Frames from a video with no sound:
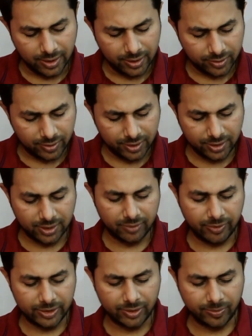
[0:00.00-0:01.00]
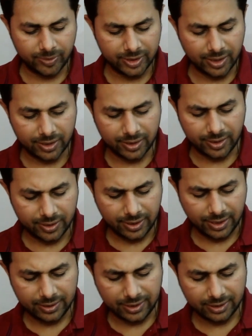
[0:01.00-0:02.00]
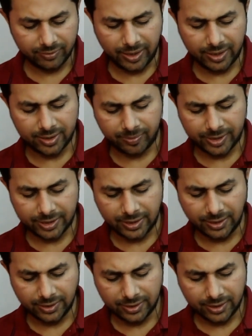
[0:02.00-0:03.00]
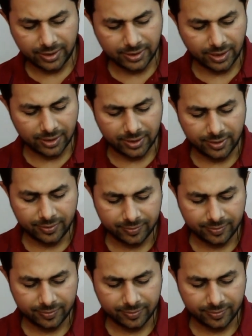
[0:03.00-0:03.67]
So this is equation of a circle, and that's why it represents a circle.